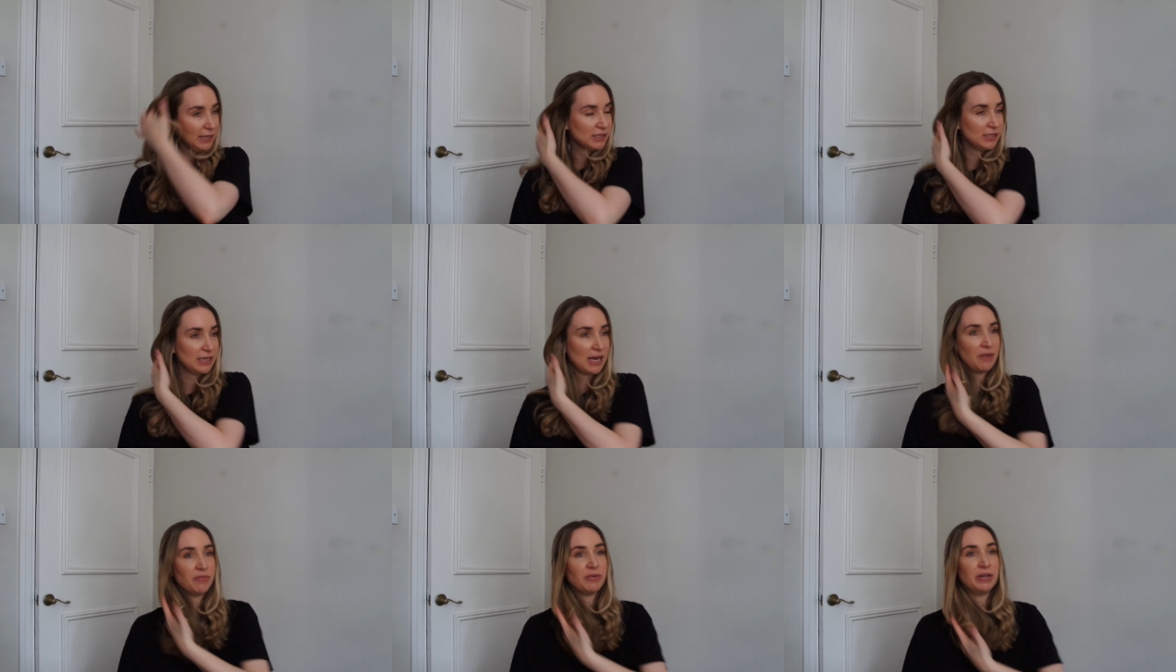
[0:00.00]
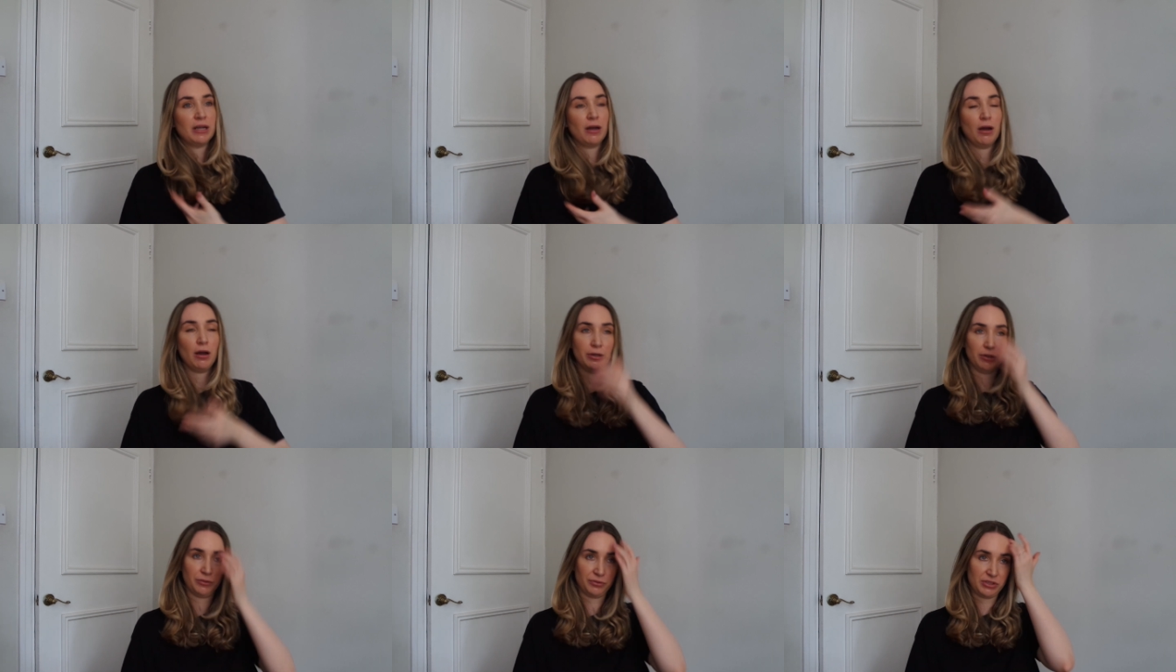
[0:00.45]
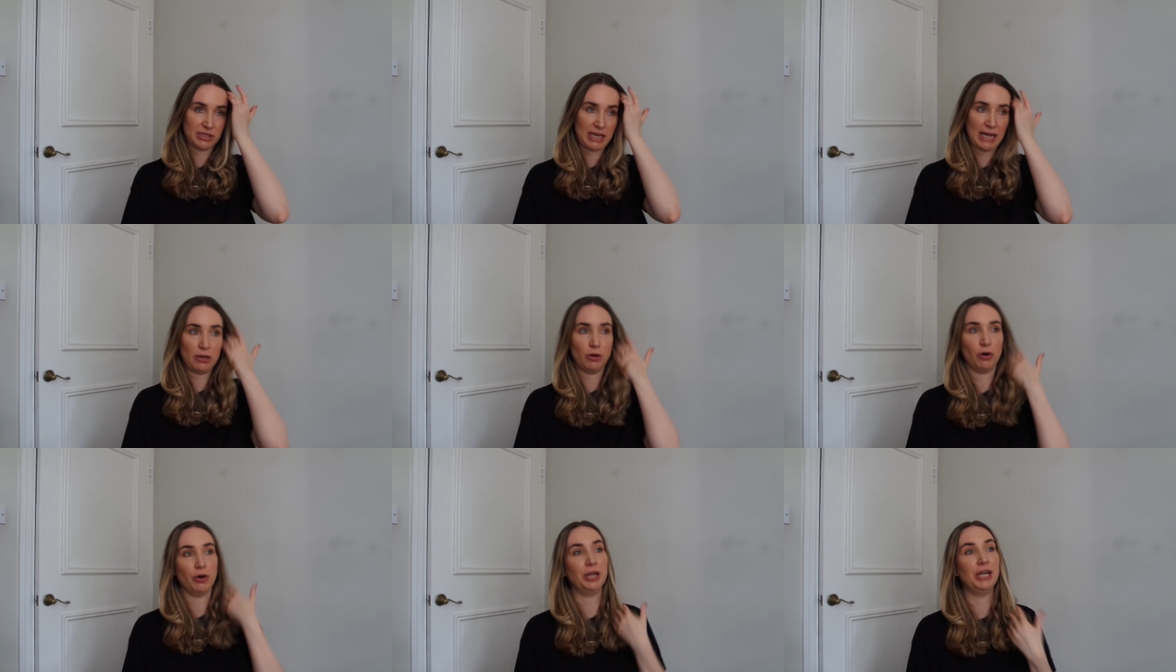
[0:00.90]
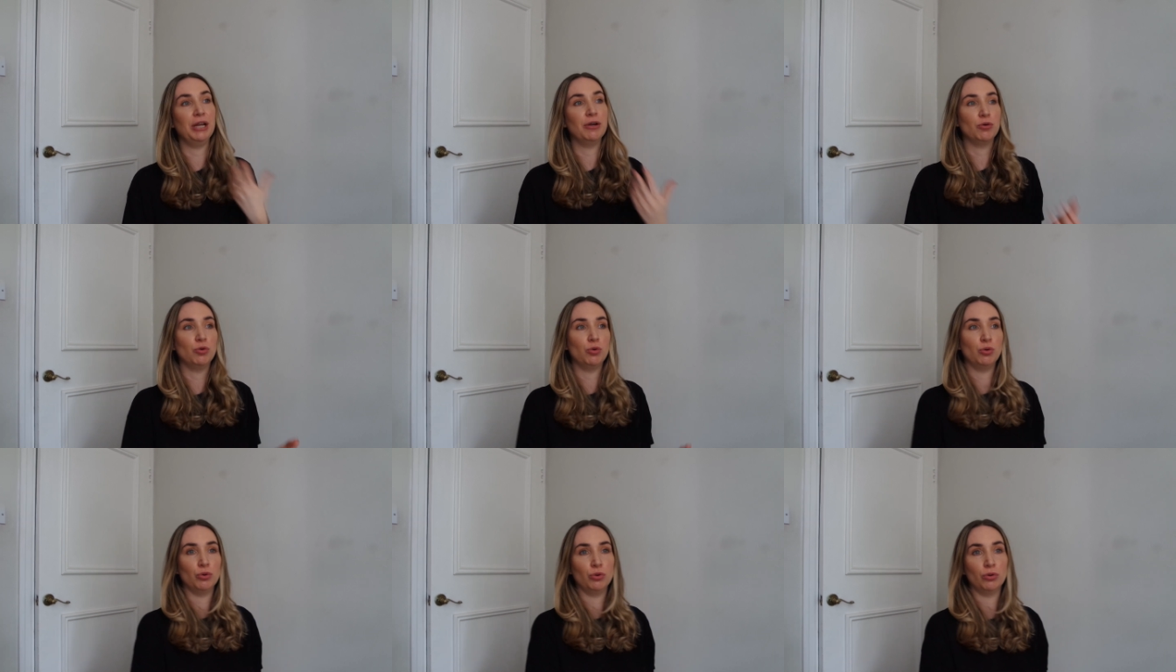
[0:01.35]
It's in every kind of salon
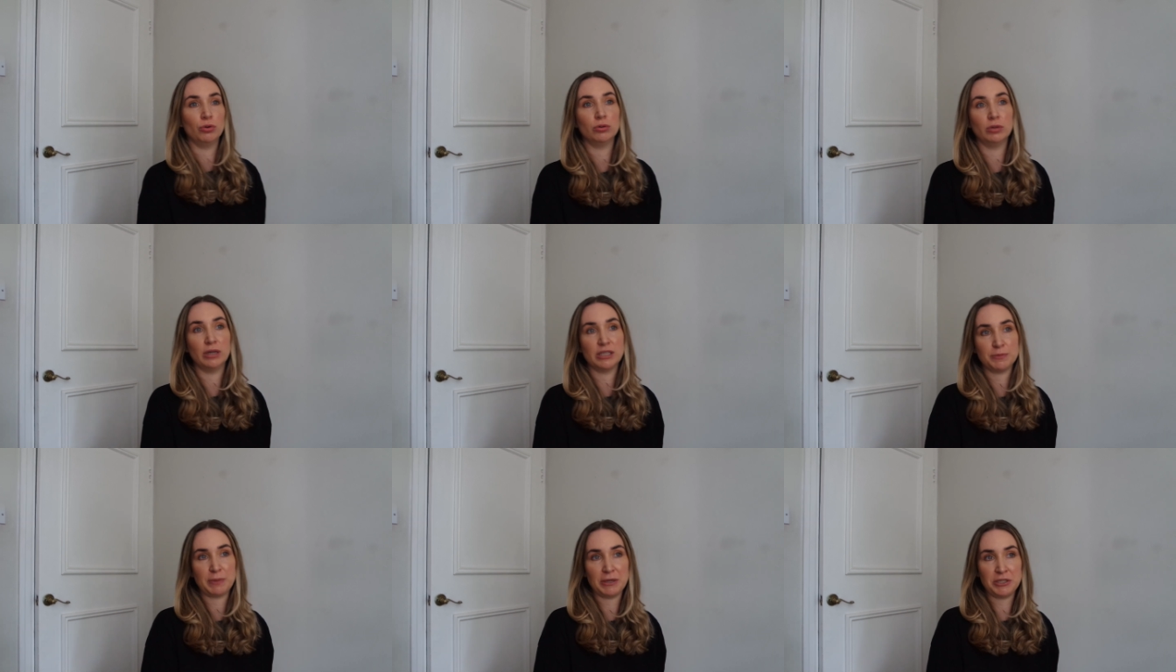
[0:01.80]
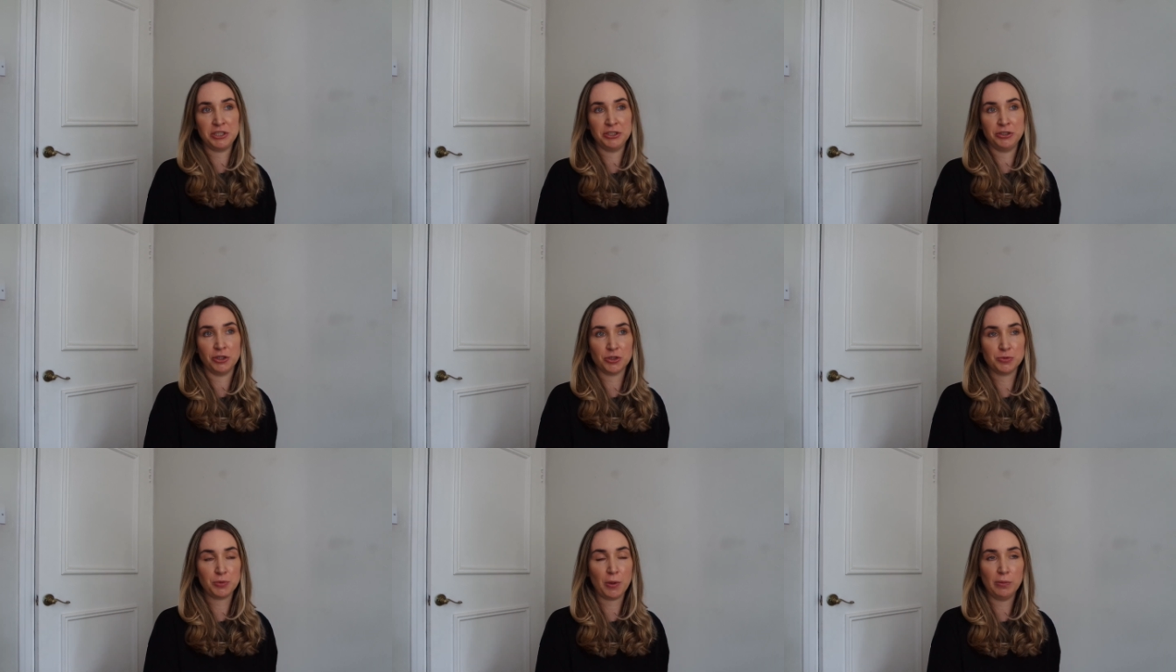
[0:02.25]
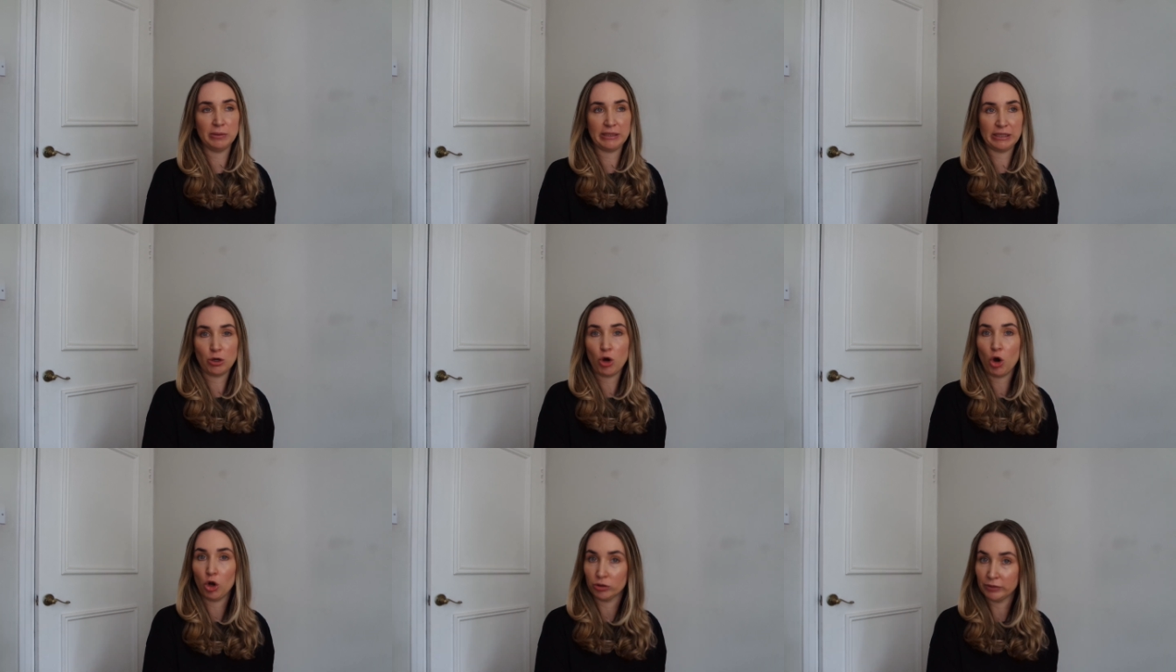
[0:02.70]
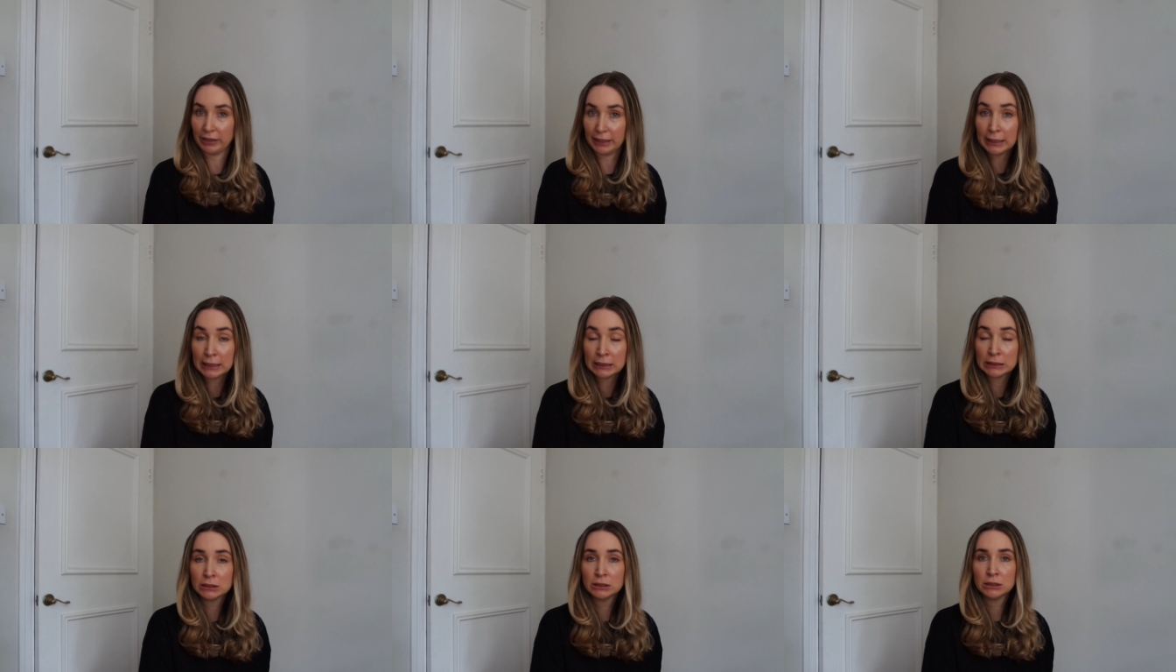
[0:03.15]
who especially does probably
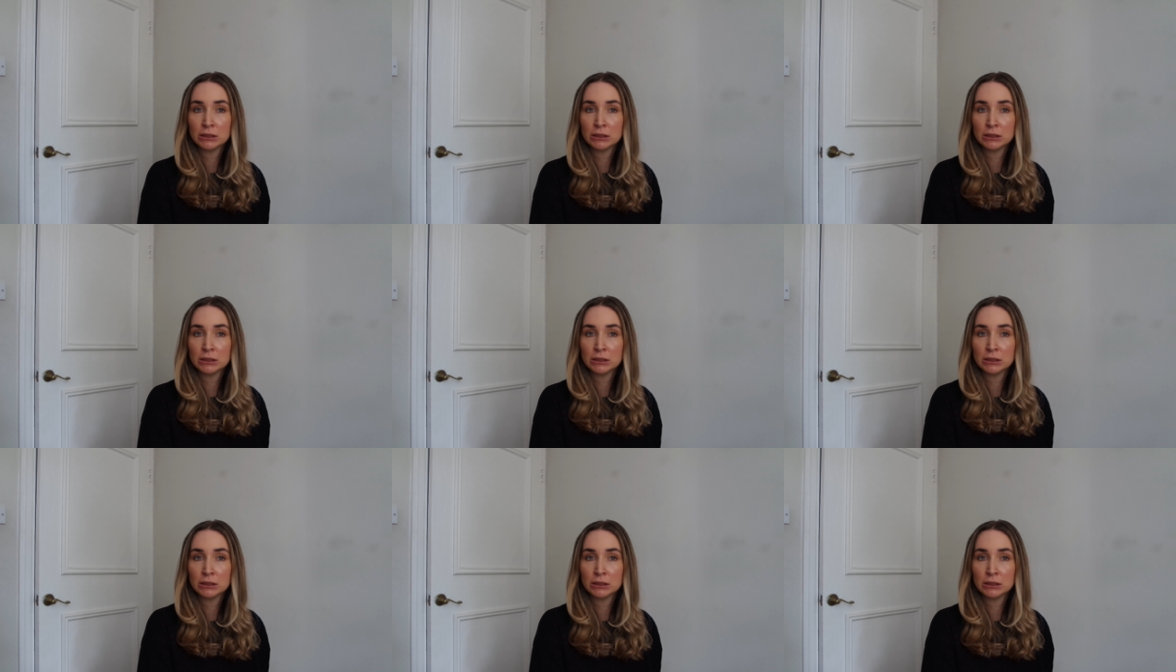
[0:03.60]
coloring.